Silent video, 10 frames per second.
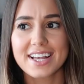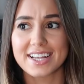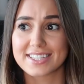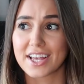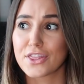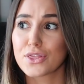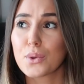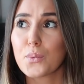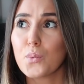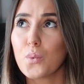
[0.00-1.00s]
It's like
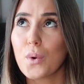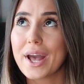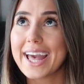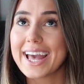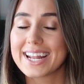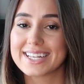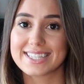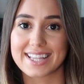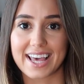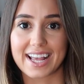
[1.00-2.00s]
the weirdest
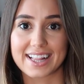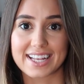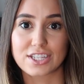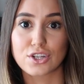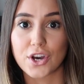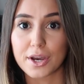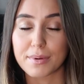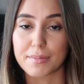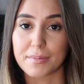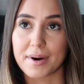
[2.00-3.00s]
thing. There's no
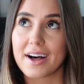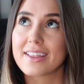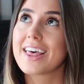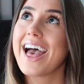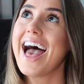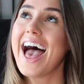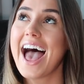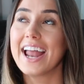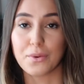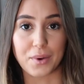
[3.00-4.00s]
bubble bath
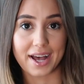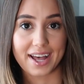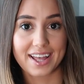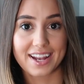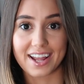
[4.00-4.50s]
anywhere.